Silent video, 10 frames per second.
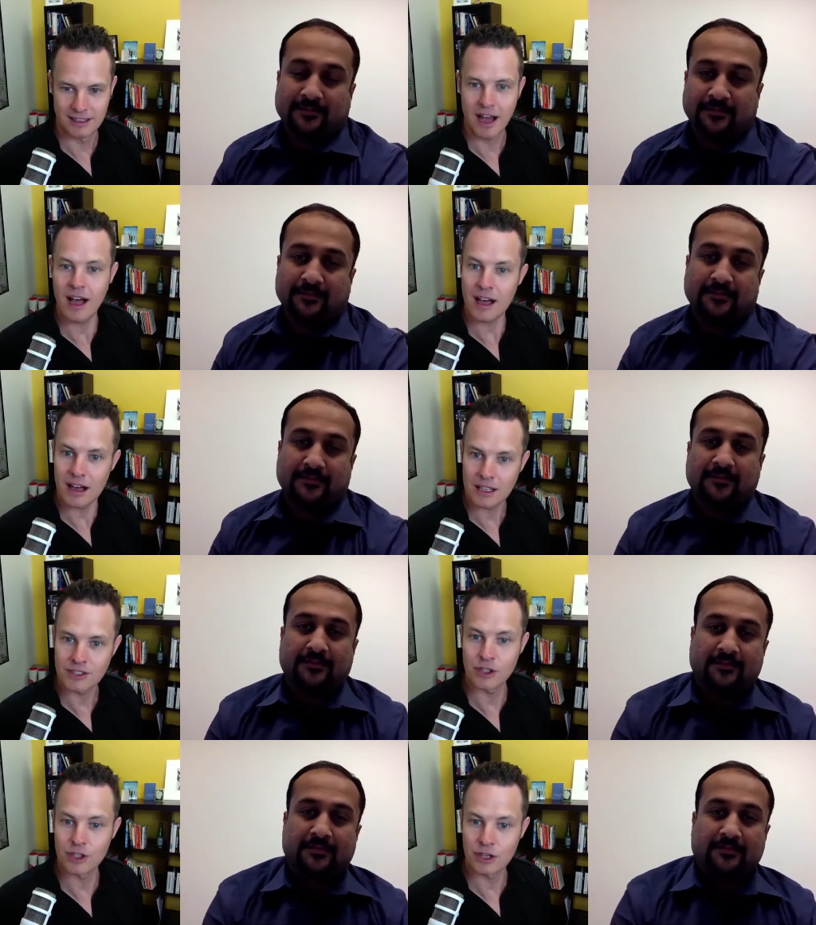Speaker 1: Ah, so
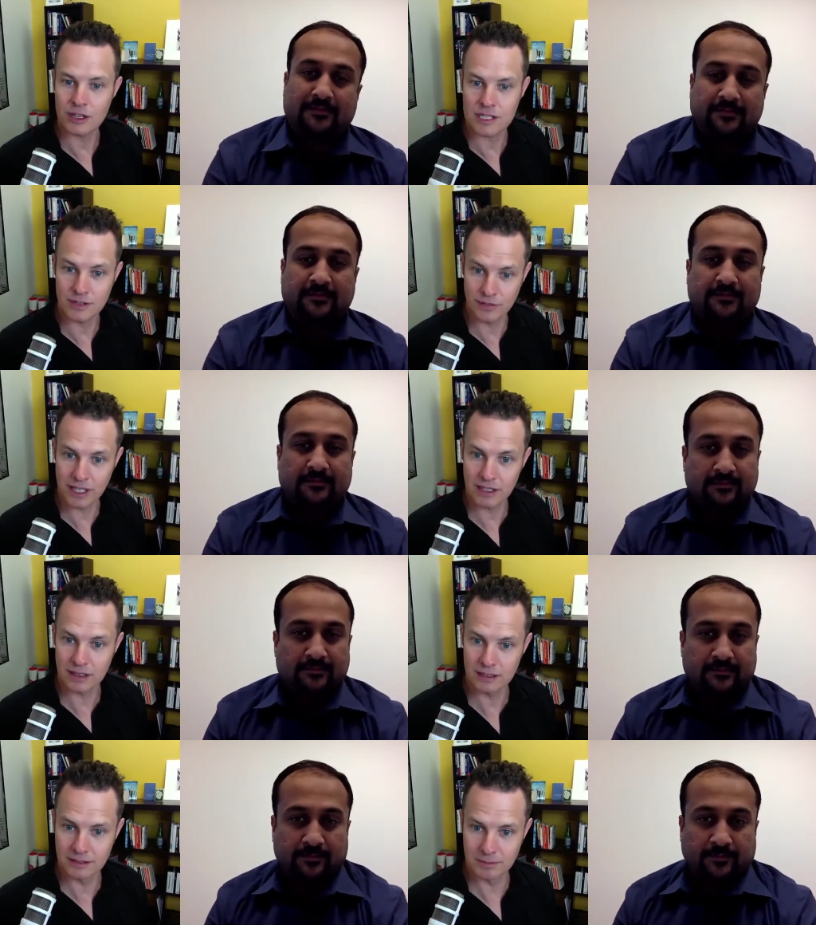you got a
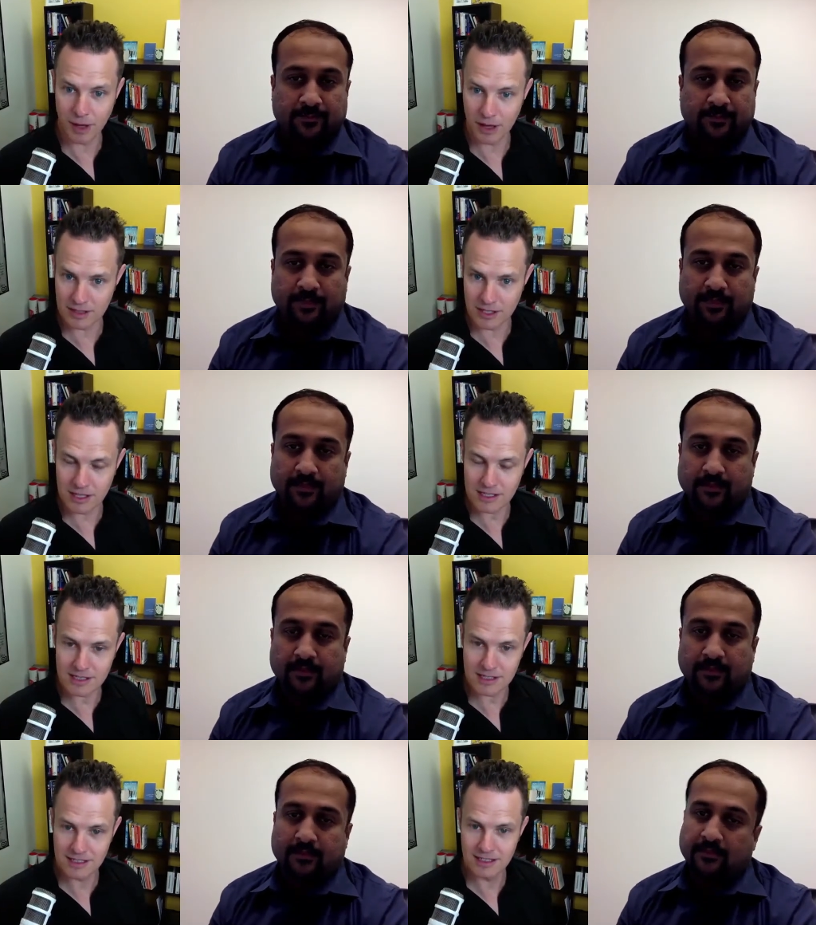civilian pilot's
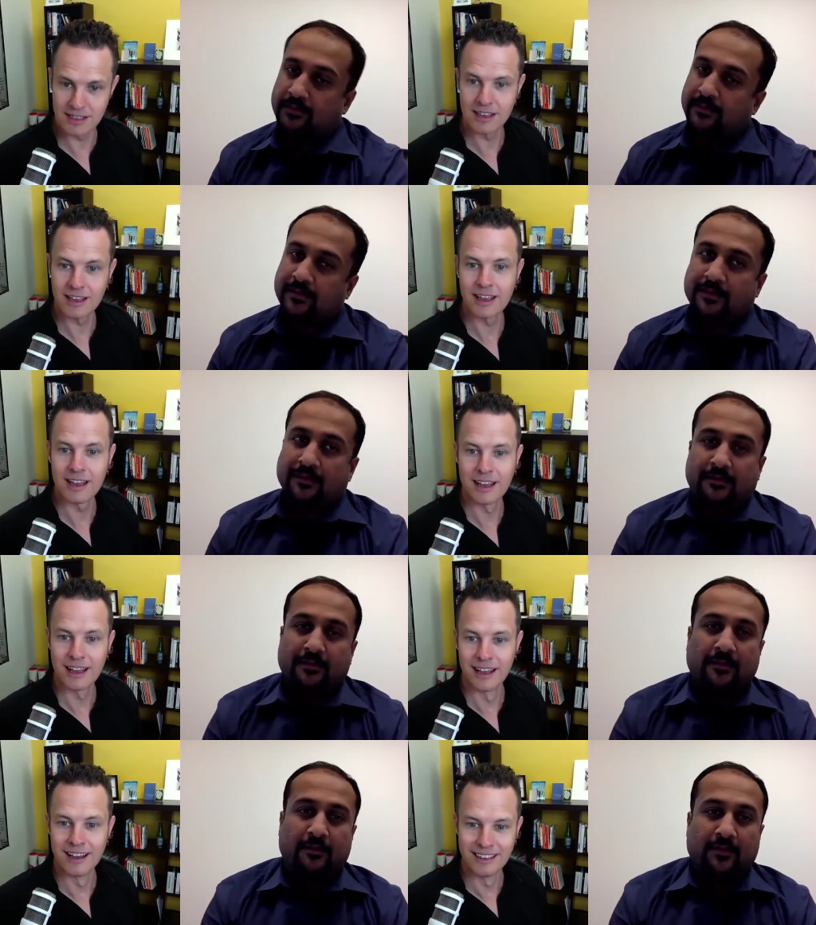license?
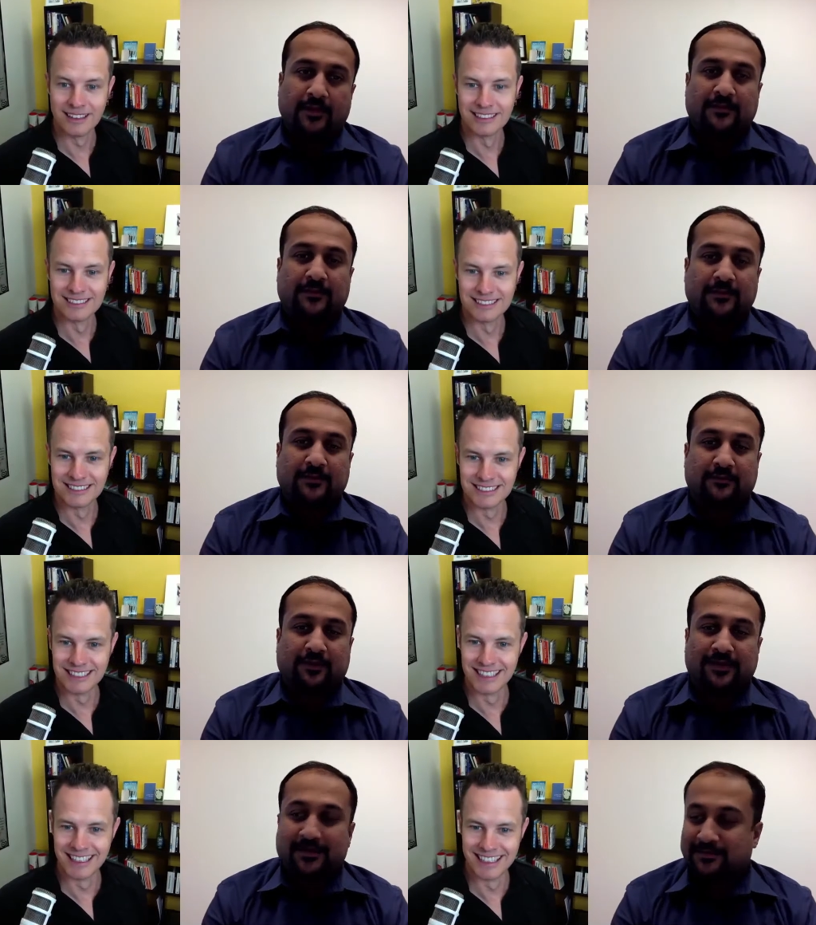
Speaker 2: No, that's also a
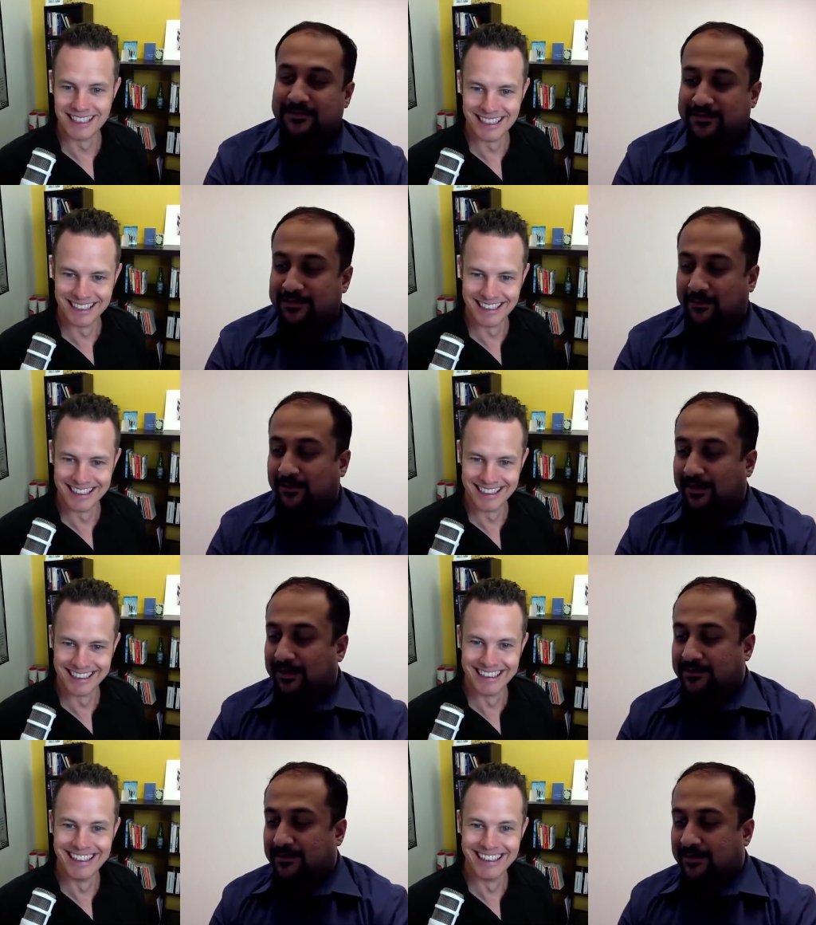very interesting story,
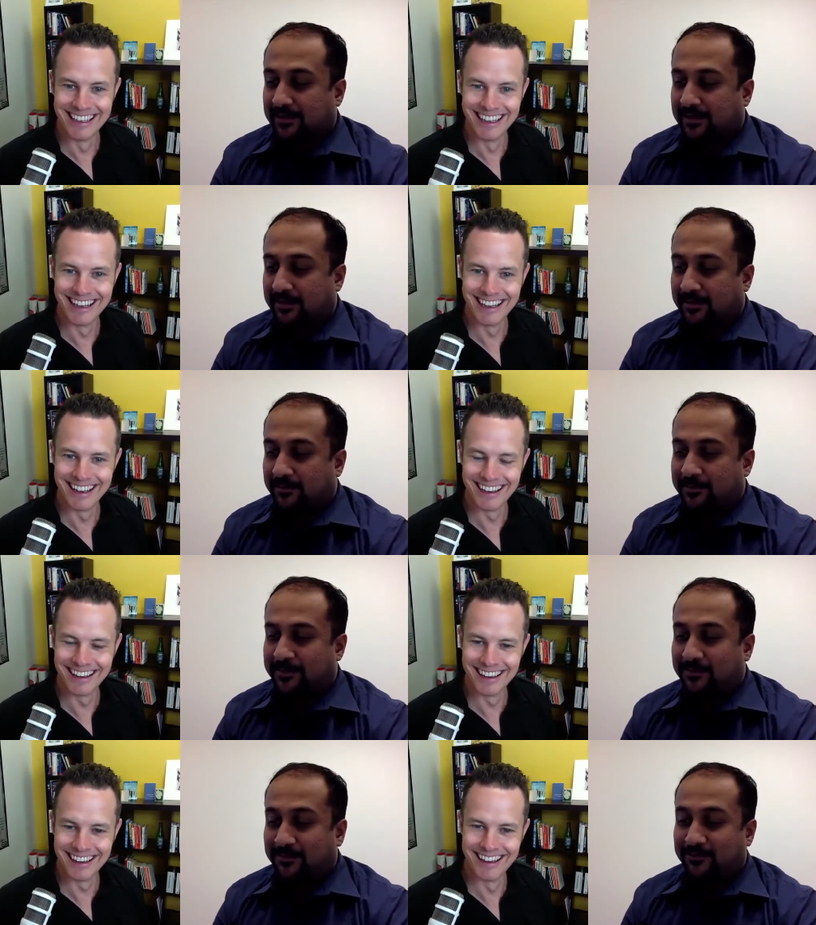actually. Um,
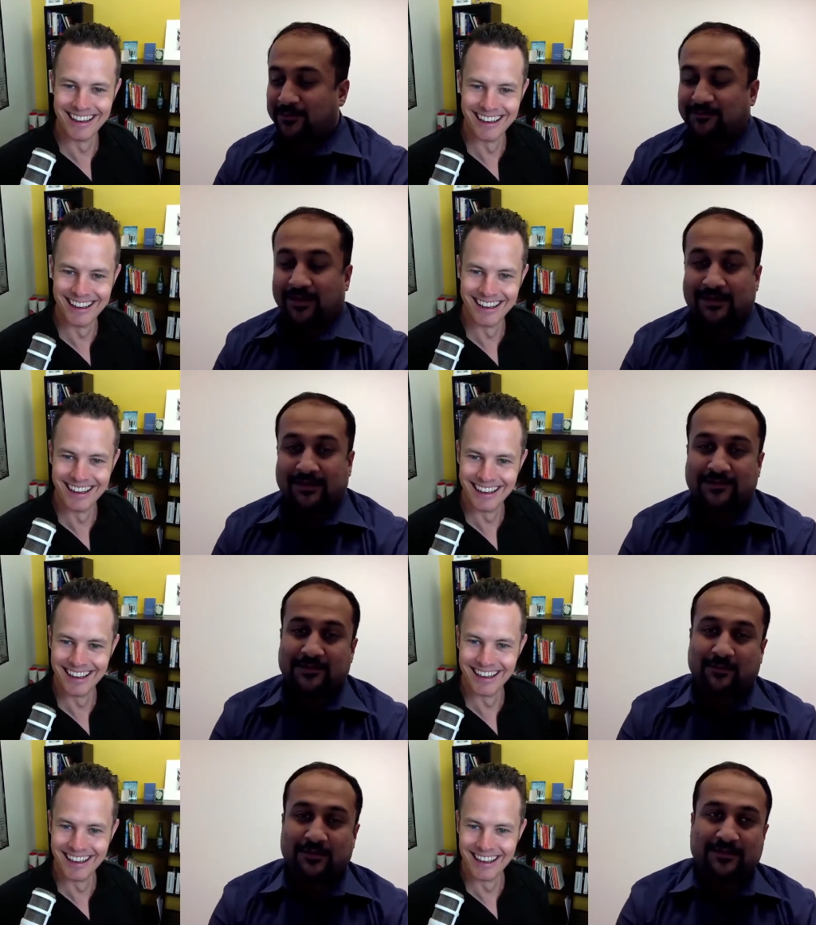my first flying lesson
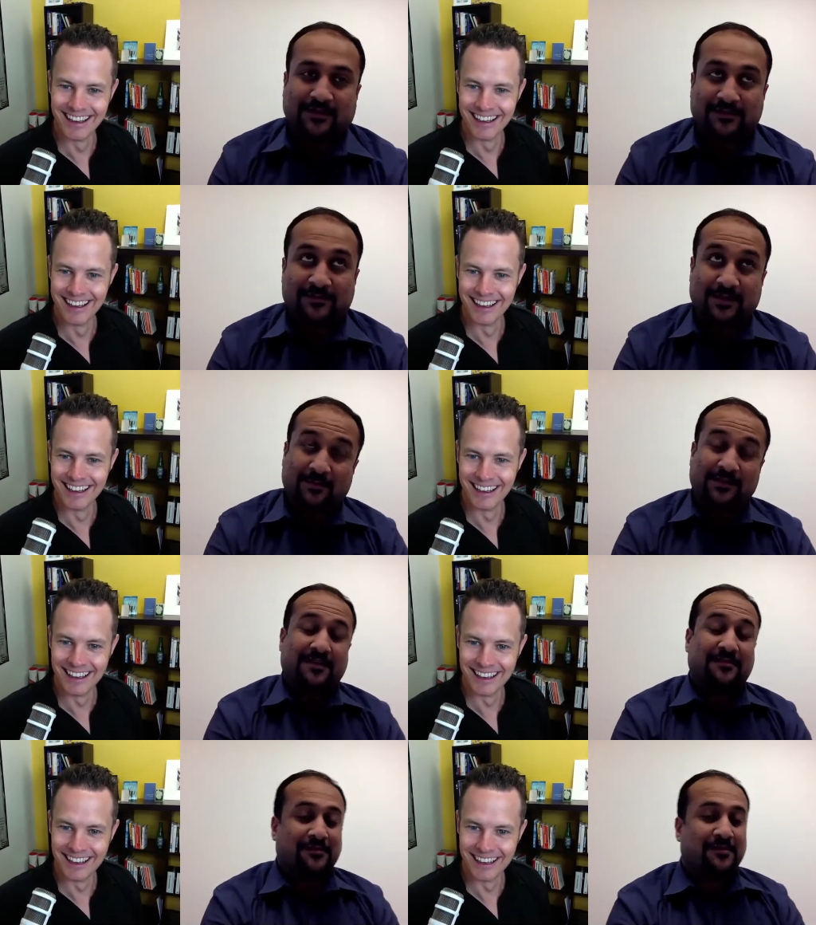was on September
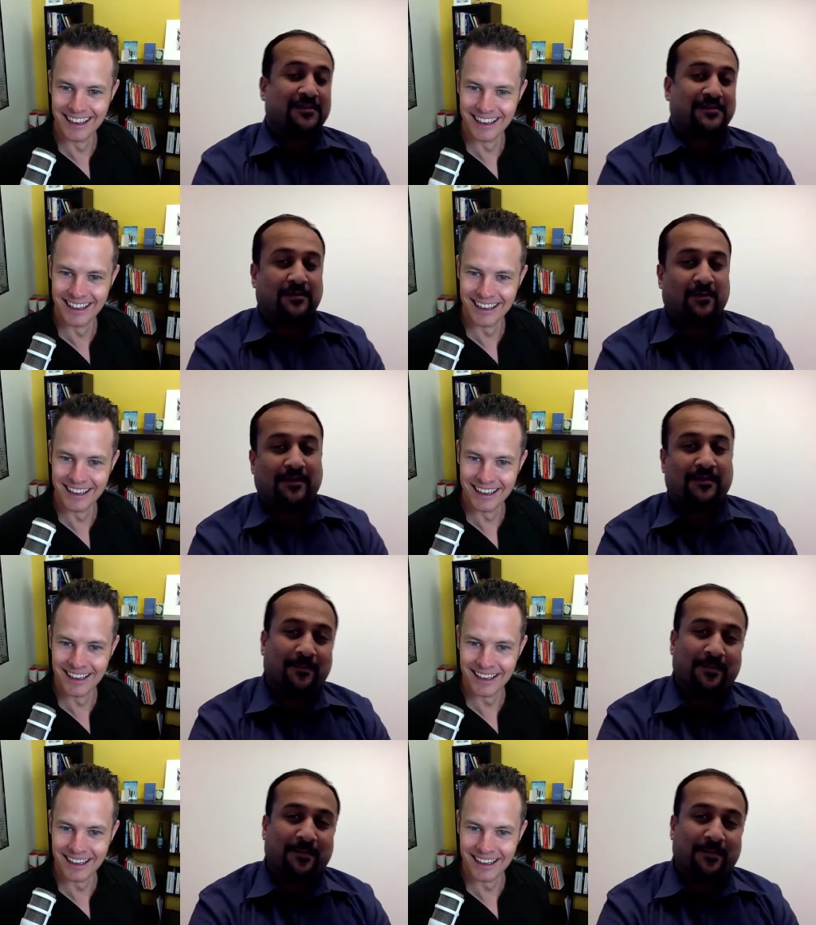tenth, two thousand one.